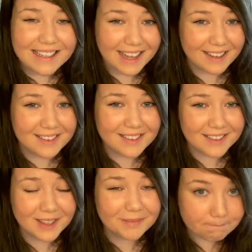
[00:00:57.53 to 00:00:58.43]

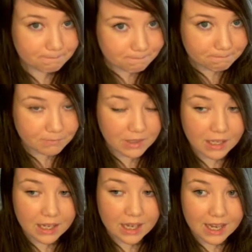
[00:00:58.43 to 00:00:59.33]
yes.
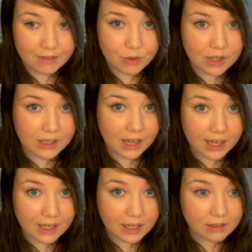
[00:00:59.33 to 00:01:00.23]
If you didn't
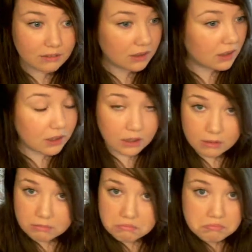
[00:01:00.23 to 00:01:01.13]
like it,
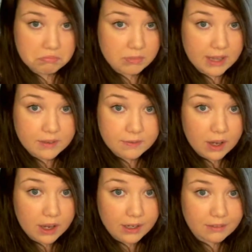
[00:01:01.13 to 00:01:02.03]
that's
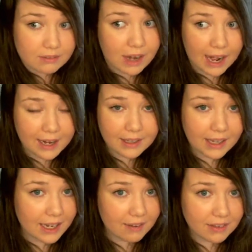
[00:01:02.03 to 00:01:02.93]
fine. I
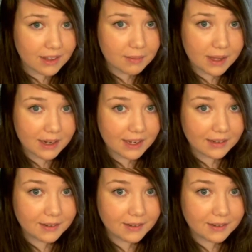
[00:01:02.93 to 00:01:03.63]
didn't like everything about it